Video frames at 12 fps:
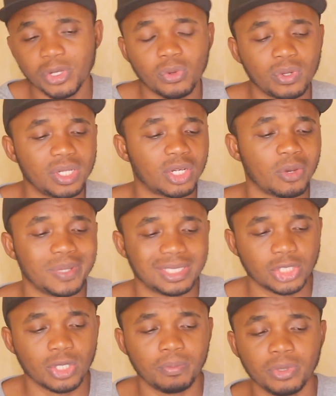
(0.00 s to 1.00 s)
me know in the comment
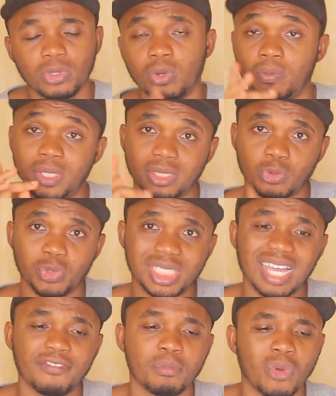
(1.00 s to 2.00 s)
section below. But we
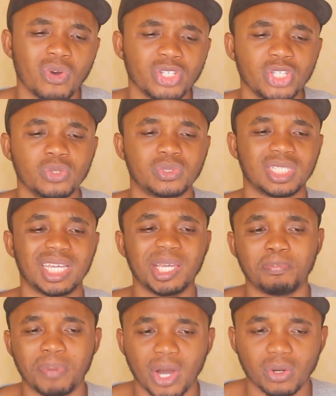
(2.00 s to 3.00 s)
still have more news
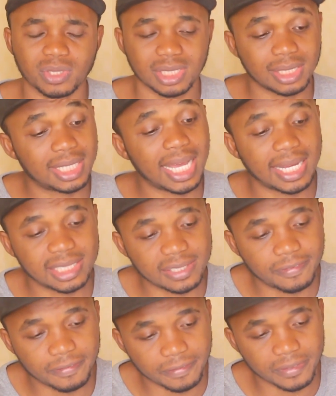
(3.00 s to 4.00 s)
about Daddy
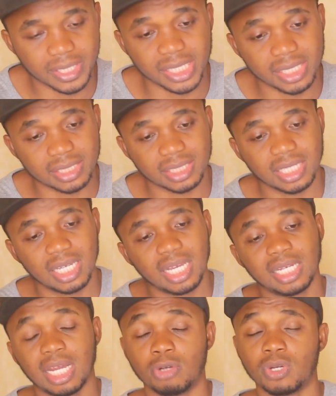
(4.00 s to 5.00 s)
Freeze.
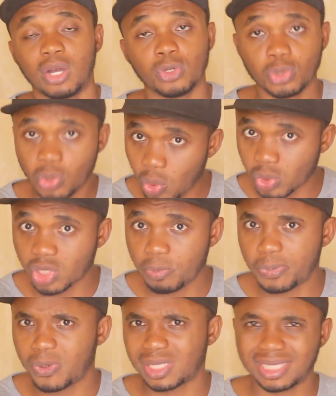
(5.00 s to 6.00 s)
Now, although some
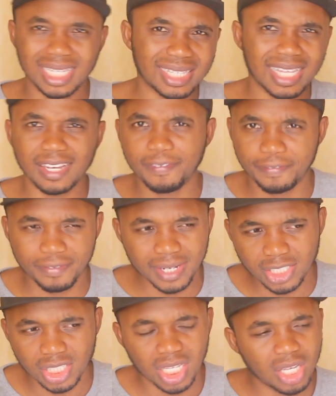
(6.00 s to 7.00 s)
people are saying Daddy
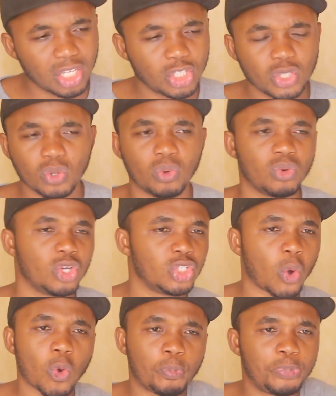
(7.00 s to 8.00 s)
Freeze, you know,
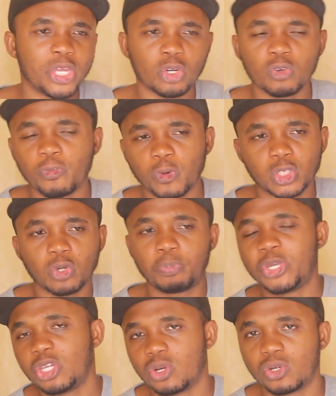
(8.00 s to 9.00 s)
your opinion, don't force your
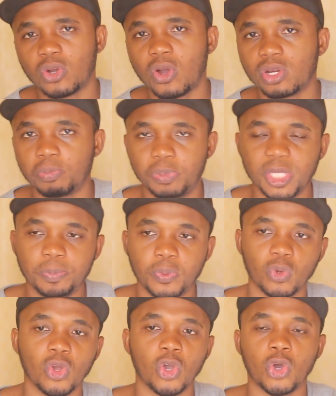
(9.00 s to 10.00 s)
opinion on other
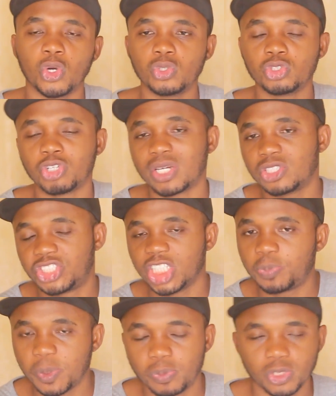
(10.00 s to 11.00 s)
people or don't try to
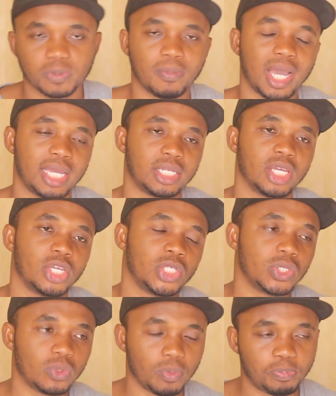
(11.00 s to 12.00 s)
change people's mind,
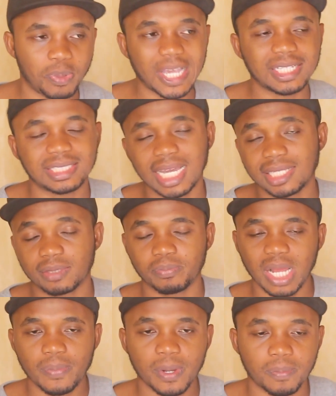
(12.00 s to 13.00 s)
you know, paying tithes and
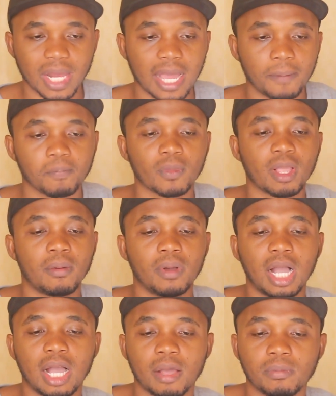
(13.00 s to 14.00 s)
blah, blah, blah.
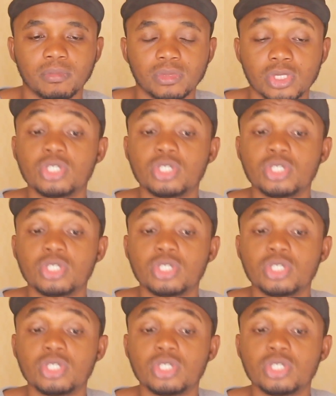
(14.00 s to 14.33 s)
Um,